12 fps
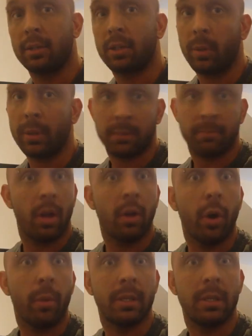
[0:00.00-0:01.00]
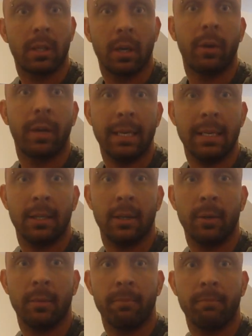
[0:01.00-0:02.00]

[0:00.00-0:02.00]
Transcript: So it's an option to look into.